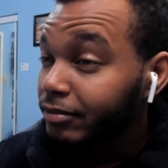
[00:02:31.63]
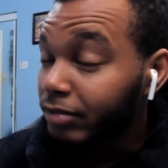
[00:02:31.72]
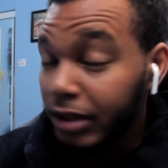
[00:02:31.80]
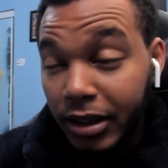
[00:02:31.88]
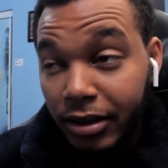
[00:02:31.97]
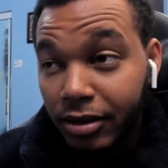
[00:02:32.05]

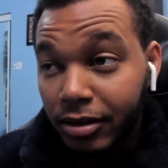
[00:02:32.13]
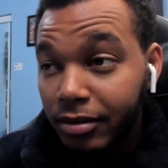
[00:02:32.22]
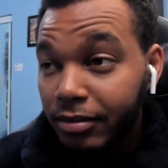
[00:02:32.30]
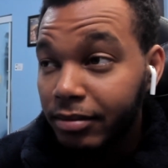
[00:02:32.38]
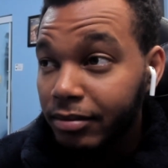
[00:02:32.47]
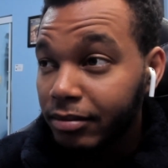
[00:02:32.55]
Please.
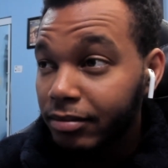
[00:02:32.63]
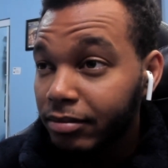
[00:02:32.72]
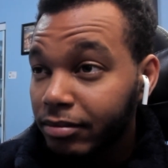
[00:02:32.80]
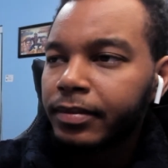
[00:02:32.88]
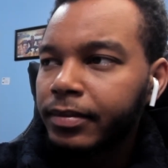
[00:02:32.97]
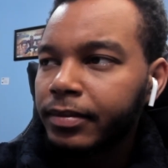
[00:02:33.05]

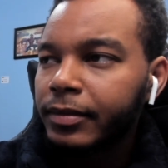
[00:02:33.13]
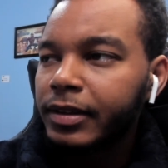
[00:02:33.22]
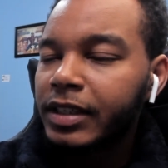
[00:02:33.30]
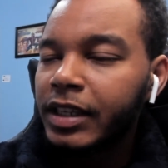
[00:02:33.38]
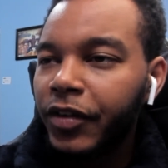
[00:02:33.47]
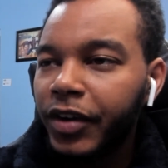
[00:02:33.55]

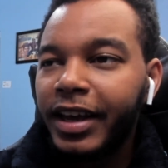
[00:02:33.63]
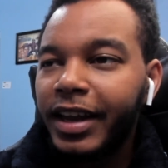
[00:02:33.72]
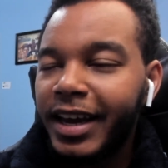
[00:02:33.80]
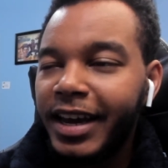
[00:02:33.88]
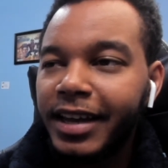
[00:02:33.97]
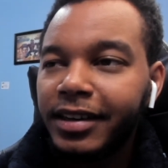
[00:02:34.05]
Let's see if we can get
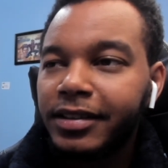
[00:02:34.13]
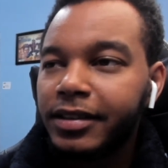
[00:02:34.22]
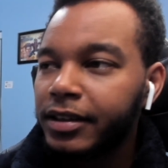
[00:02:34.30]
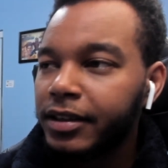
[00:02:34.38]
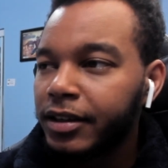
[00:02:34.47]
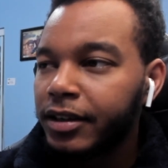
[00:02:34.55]
a hint
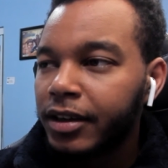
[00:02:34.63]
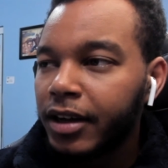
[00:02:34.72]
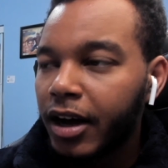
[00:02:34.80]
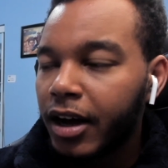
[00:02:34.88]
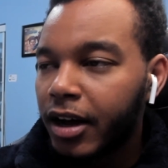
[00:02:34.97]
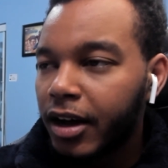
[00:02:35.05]

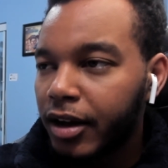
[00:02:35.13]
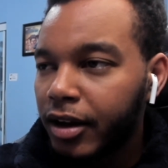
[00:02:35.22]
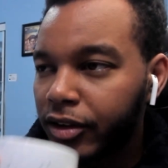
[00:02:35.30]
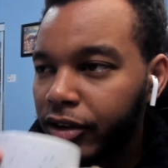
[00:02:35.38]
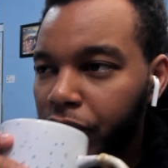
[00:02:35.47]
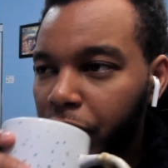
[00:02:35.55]

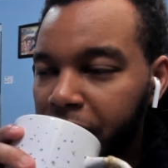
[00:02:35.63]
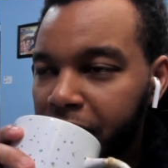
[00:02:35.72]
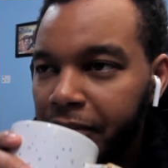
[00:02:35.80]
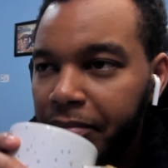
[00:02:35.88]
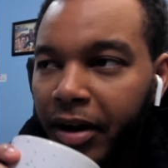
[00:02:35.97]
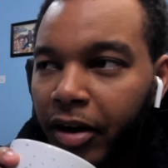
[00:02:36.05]
towards
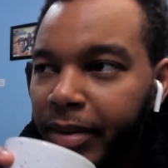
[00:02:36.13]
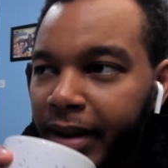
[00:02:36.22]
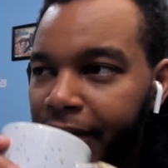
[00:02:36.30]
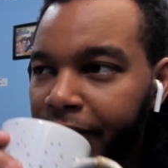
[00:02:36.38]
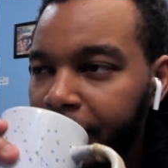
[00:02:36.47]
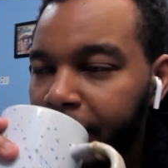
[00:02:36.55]
the bigger
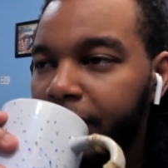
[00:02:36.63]
plan for this